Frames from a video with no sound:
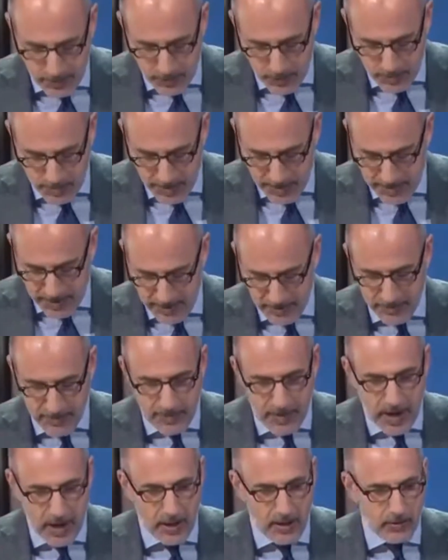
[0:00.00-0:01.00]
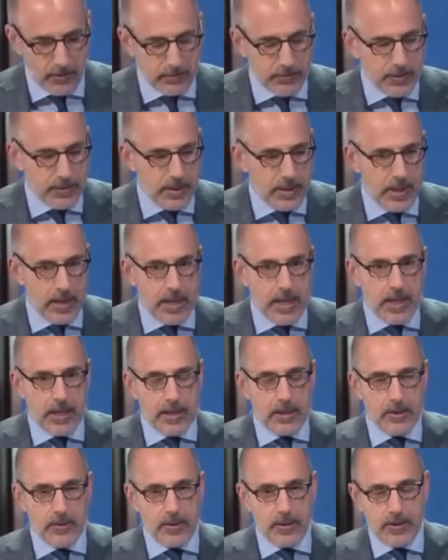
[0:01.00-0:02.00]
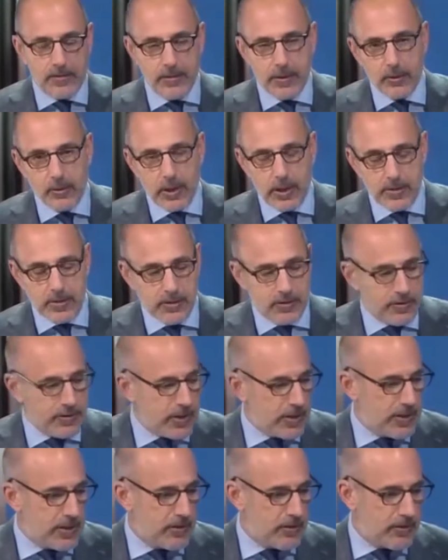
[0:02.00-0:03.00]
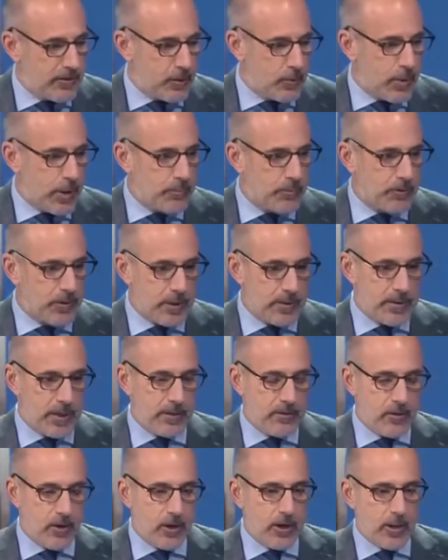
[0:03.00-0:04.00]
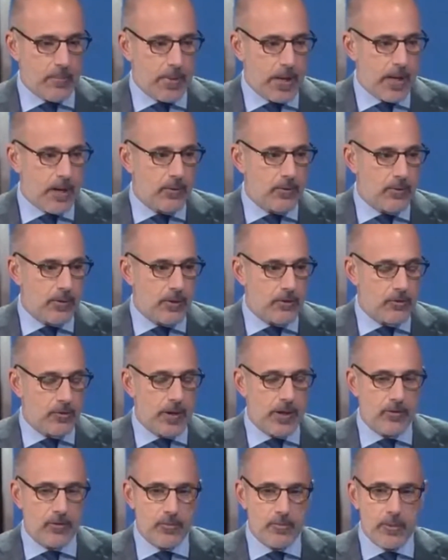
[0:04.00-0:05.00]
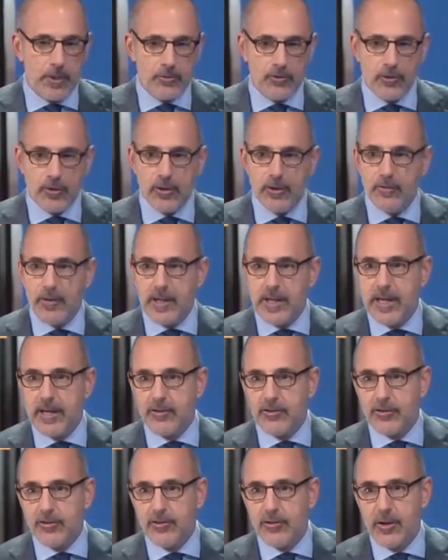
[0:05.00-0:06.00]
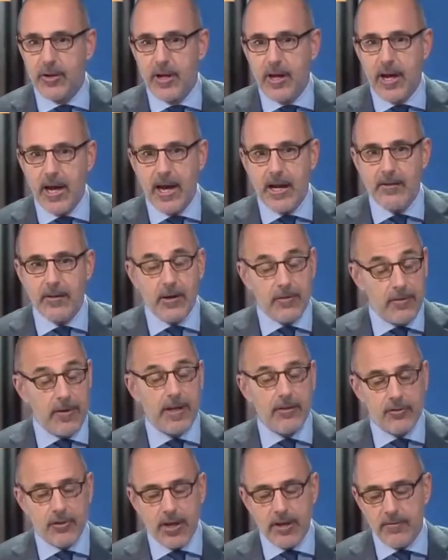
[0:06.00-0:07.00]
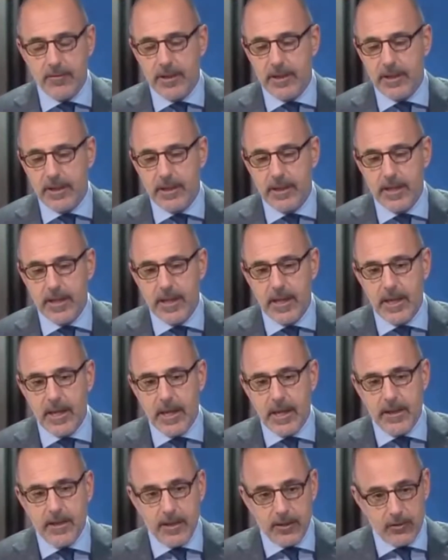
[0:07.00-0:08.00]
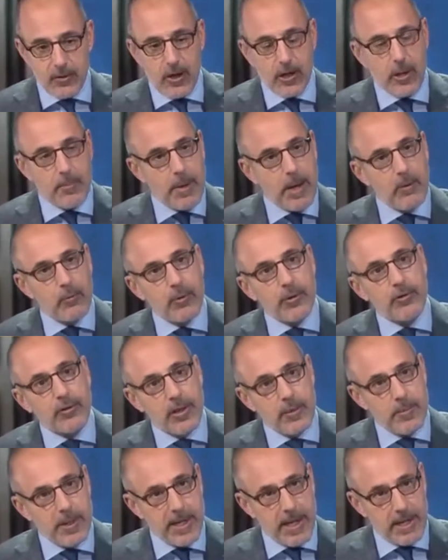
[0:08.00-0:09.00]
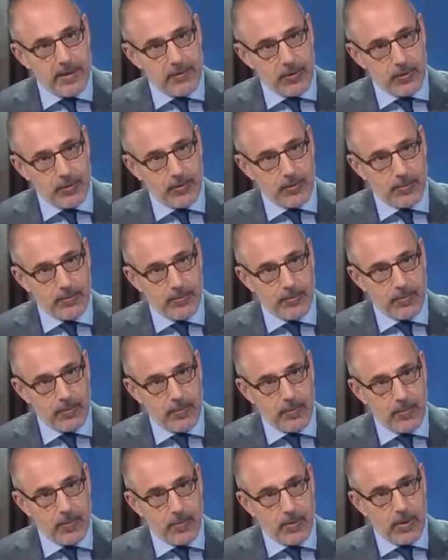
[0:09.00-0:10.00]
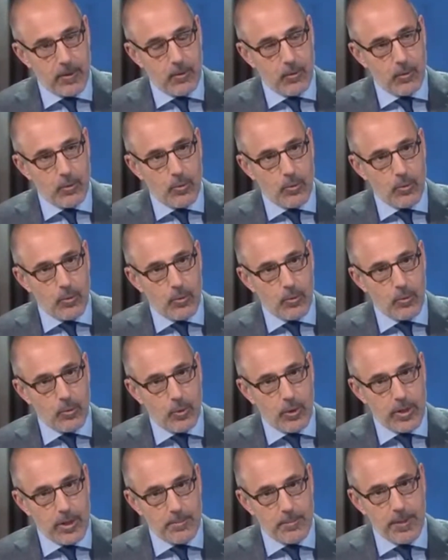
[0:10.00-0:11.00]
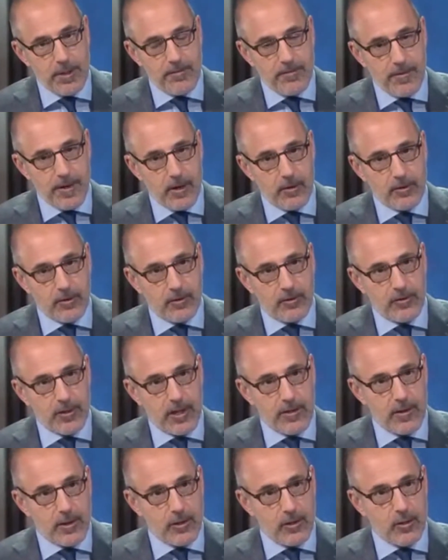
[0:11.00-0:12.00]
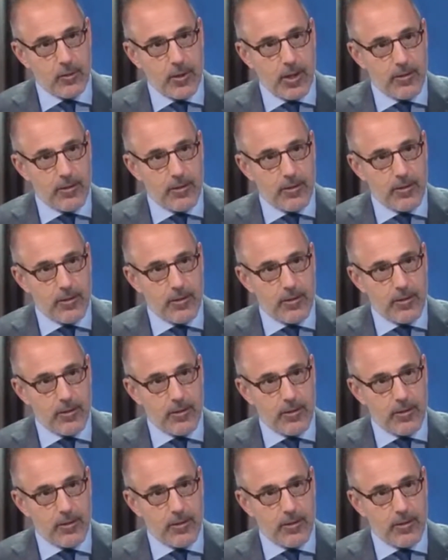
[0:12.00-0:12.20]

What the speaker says: you been involved, if you look at the CDC website and they talk about the transmission of HIV, they talk about risky behaviors. Would it be fair to say that you